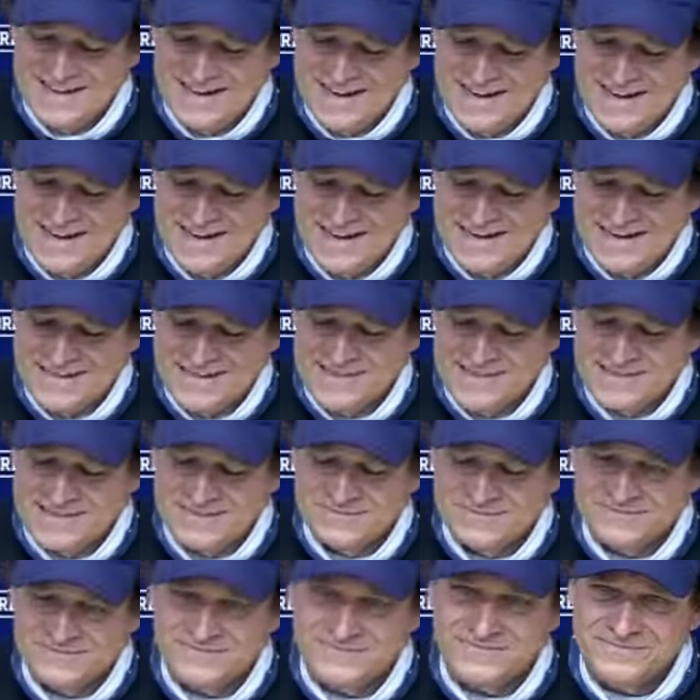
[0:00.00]
And
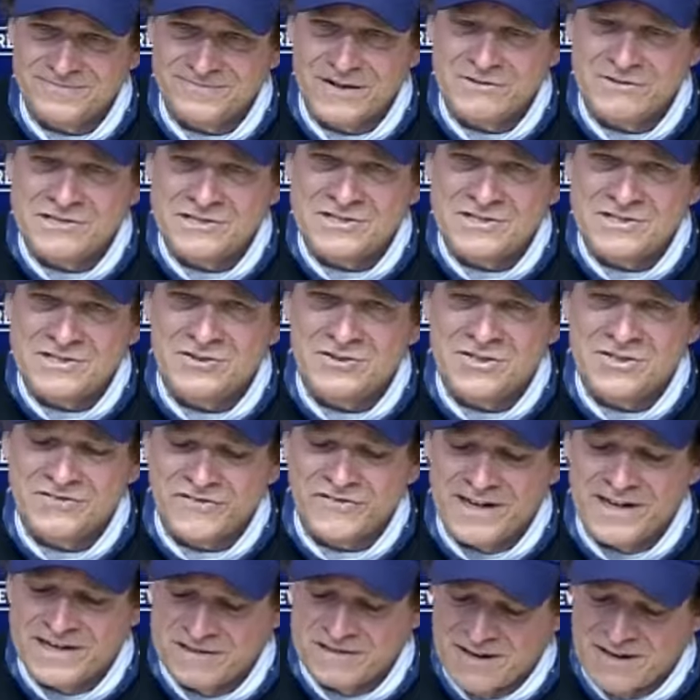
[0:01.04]
uh, I was told if
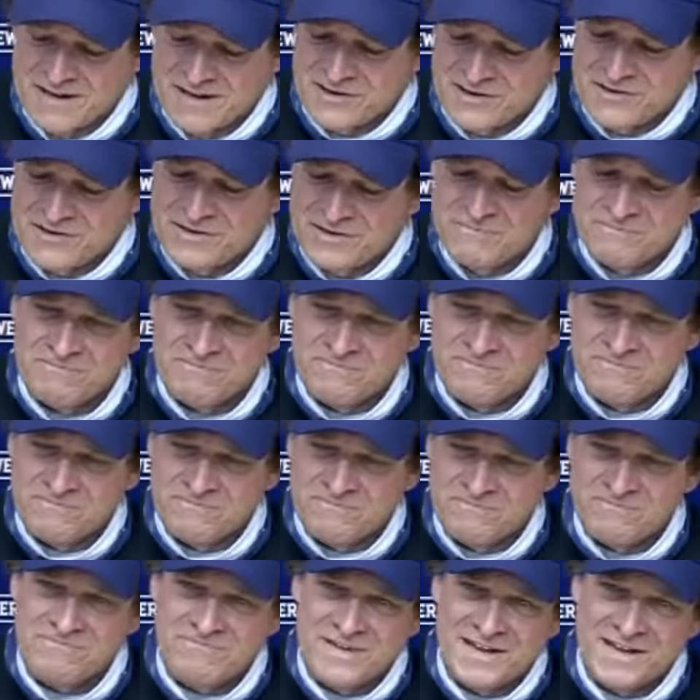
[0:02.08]
I, I couldn't
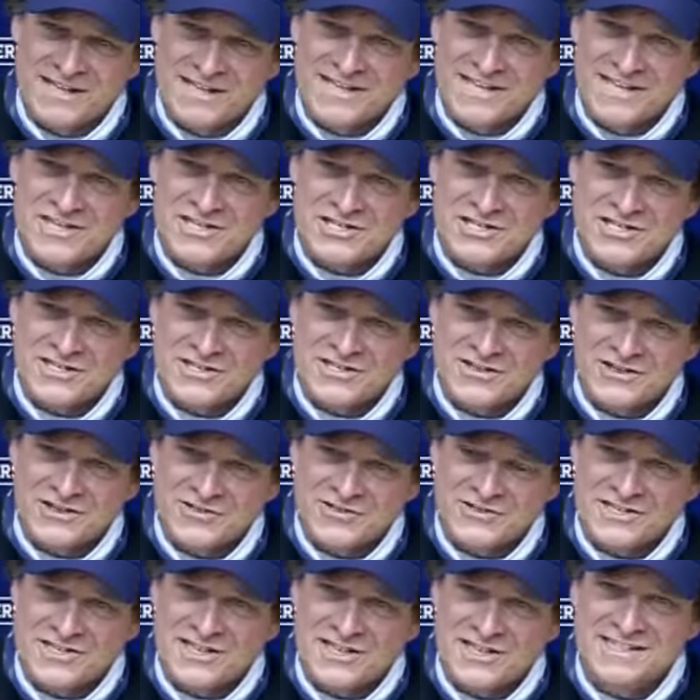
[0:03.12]
pay attention to those
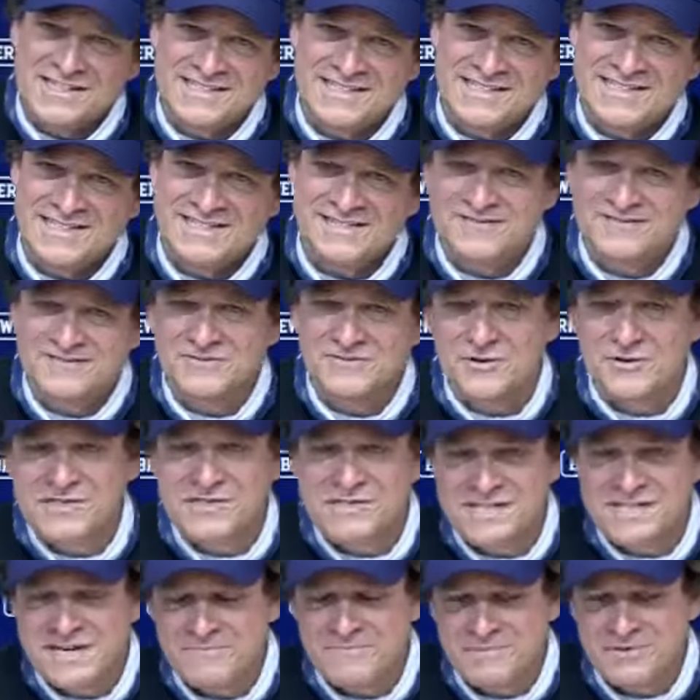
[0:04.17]
things, for
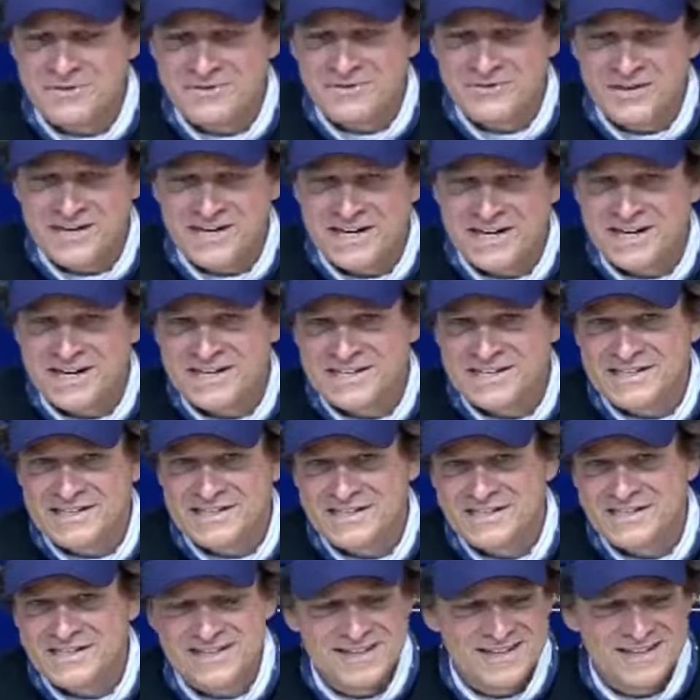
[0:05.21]
example, not eating in
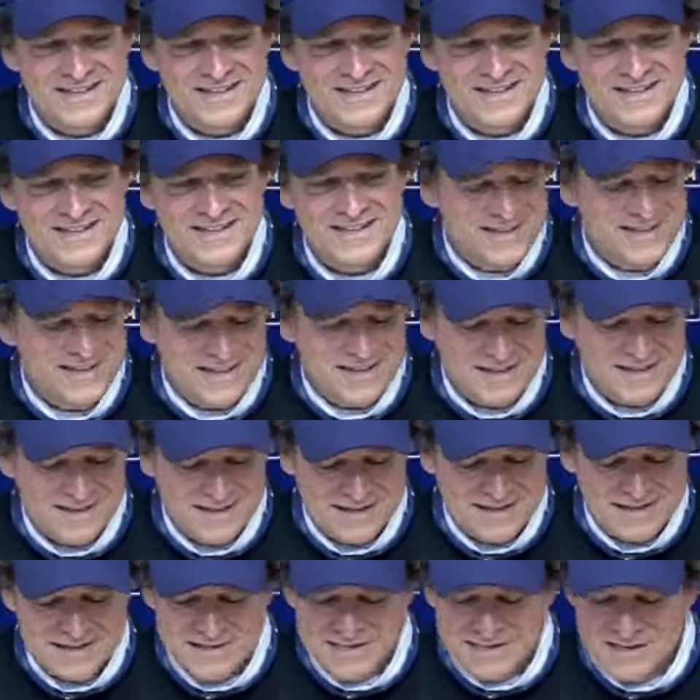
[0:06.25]

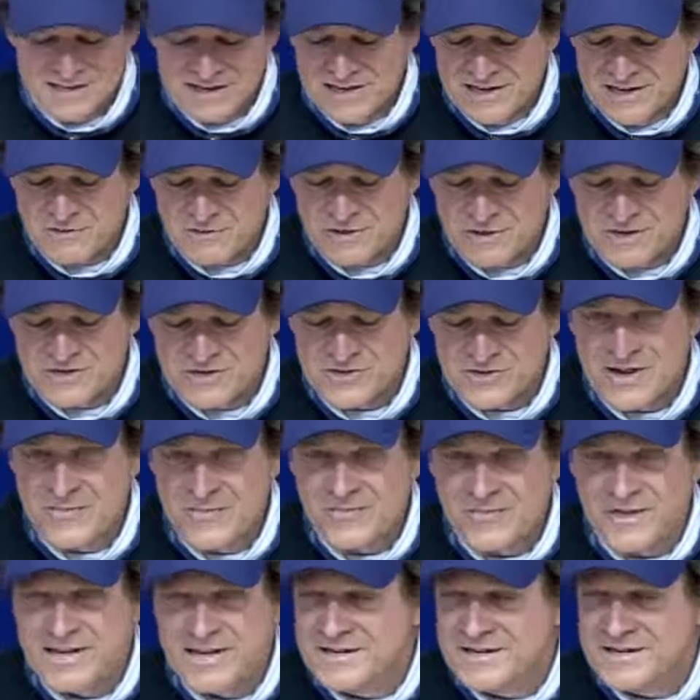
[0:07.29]
inside at a restaurant,
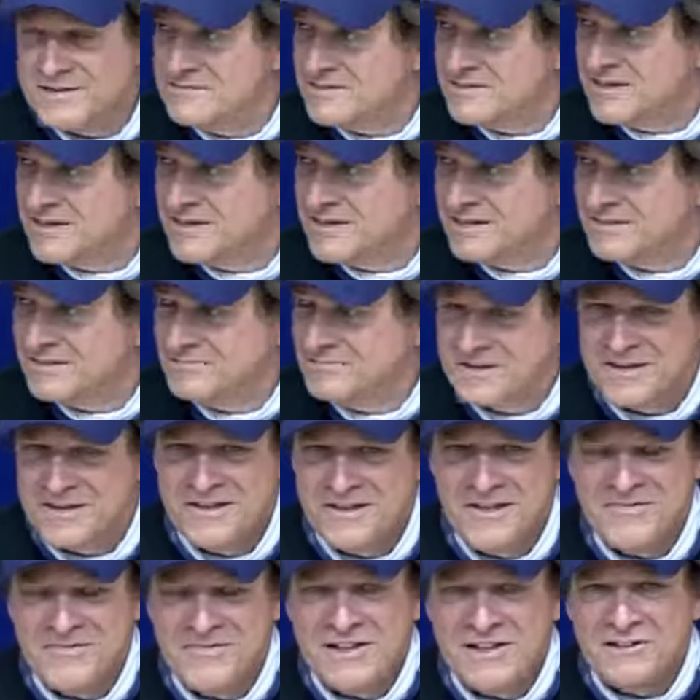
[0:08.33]
then uh,
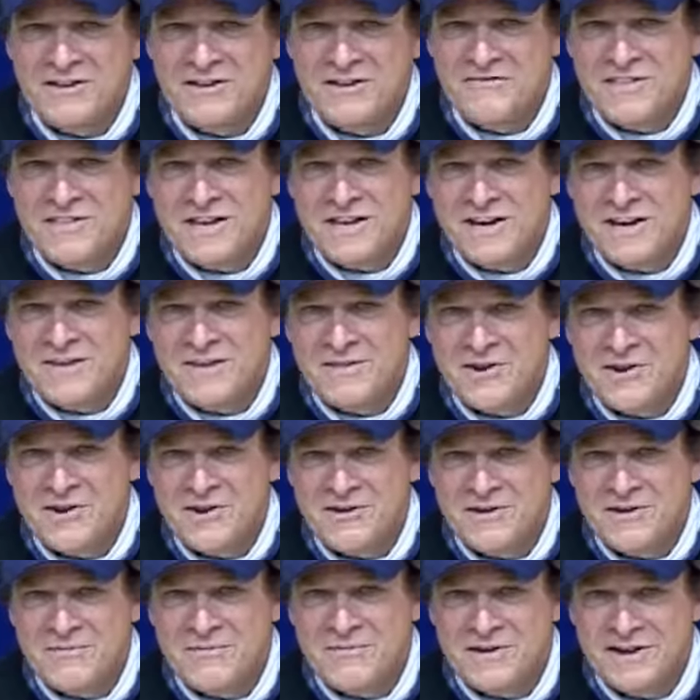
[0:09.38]
they love that I'm the
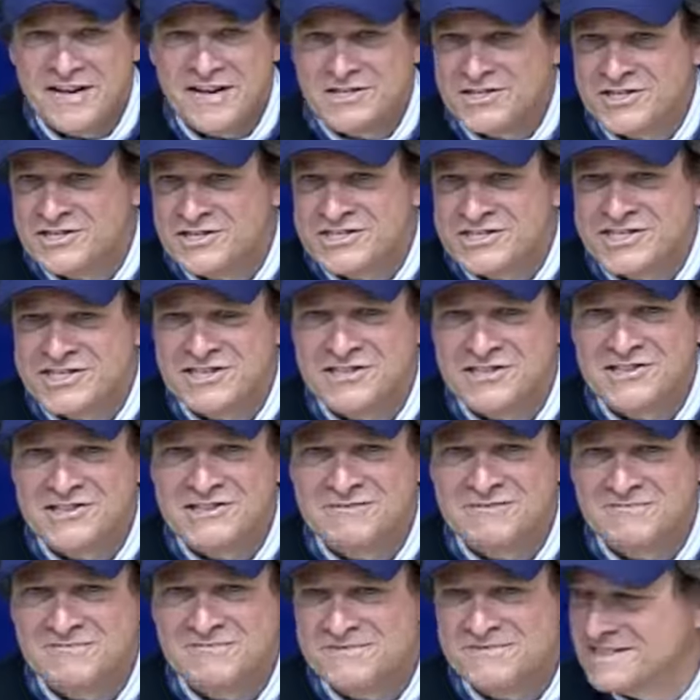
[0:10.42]
owner, but I should sit in
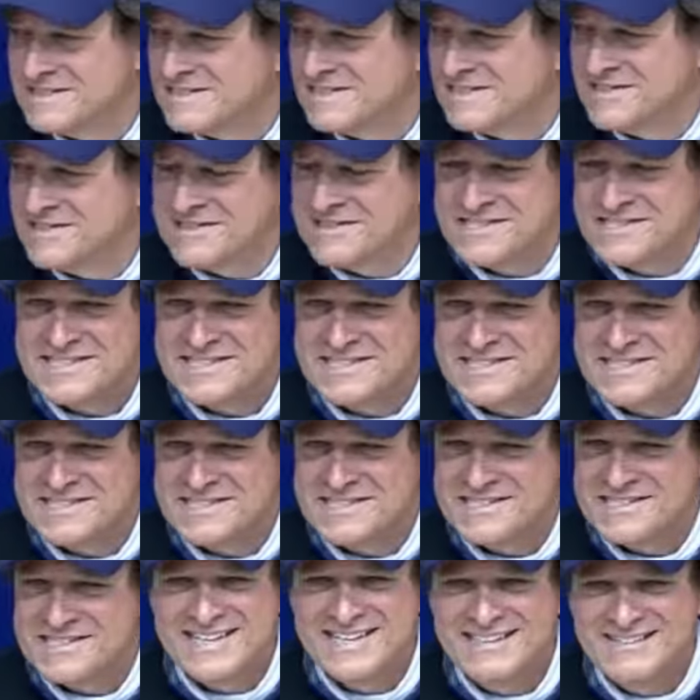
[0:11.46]
the sit in the
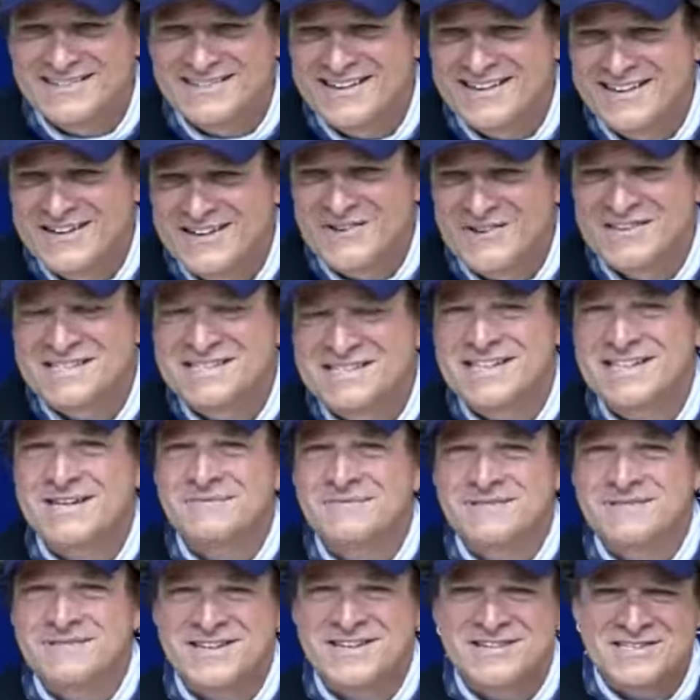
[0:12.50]
seats or, or sit
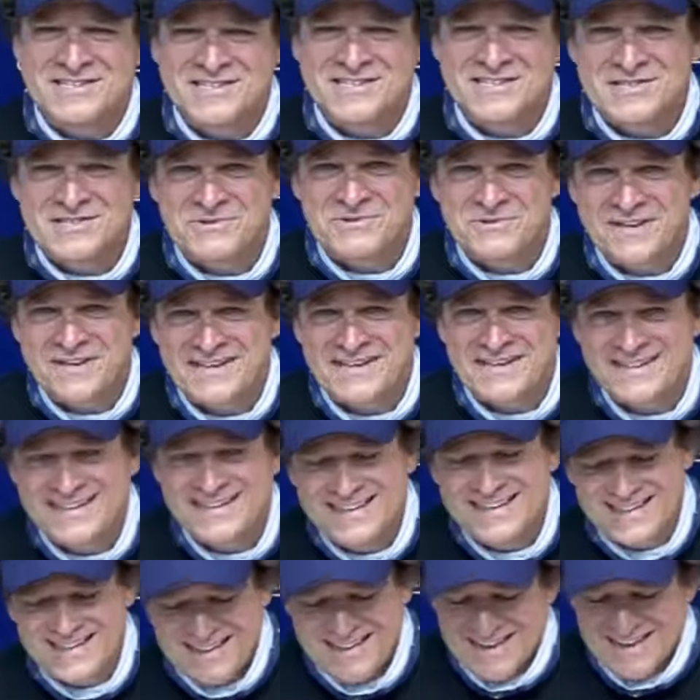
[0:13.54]
upstairs in a suite
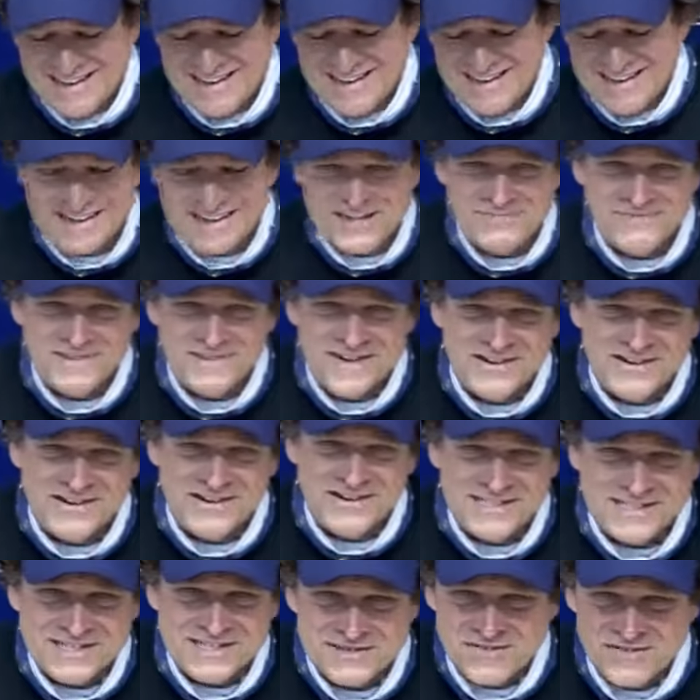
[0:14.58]
and not come down
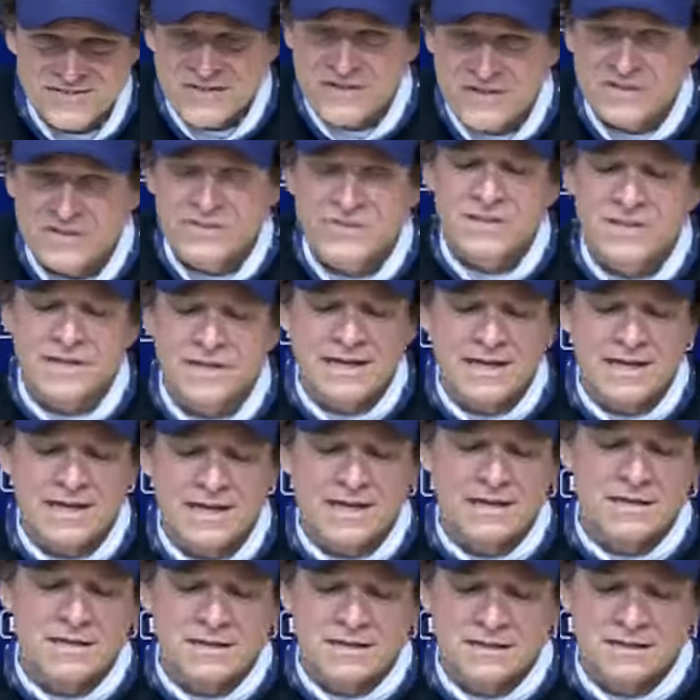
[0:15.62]
onto the field.
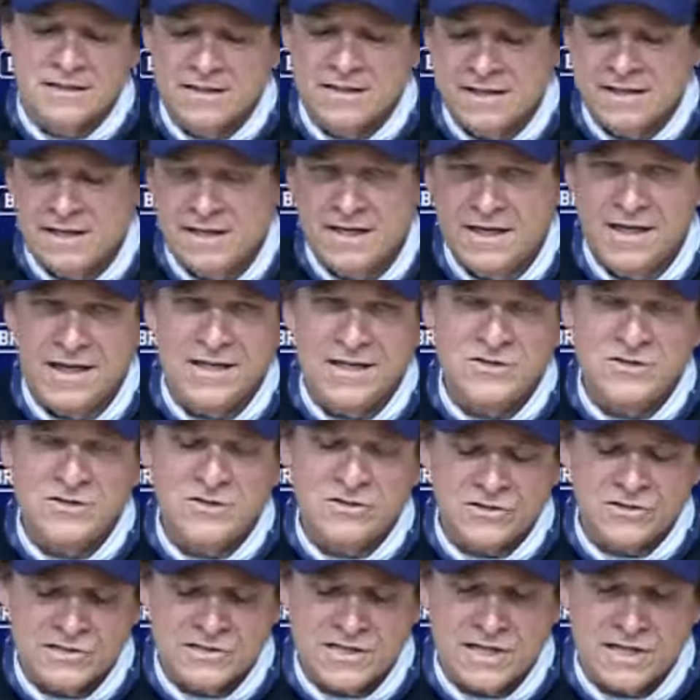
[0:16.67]
And uh, I took
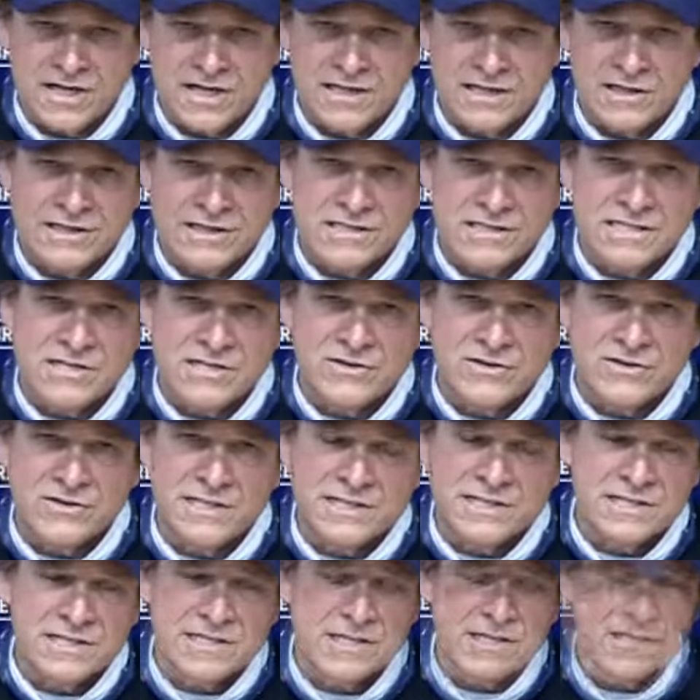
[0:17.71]
those guidelines
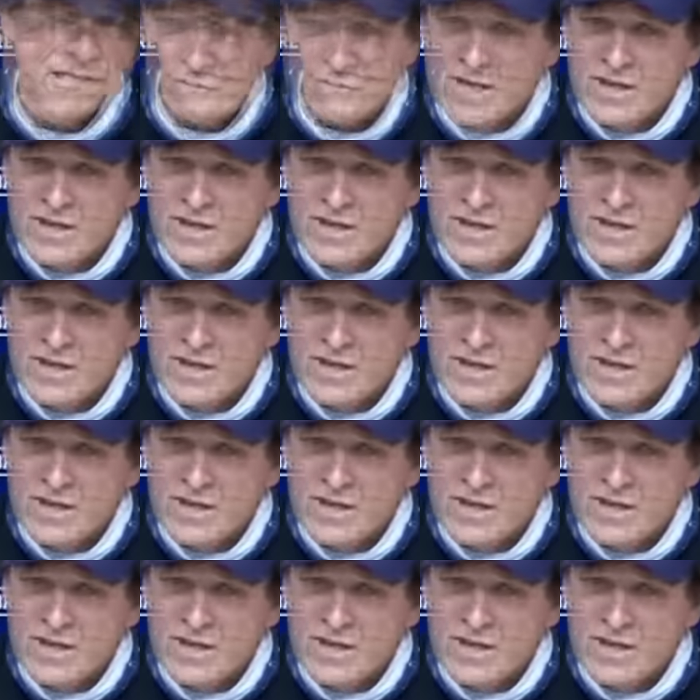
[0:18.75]
seriously.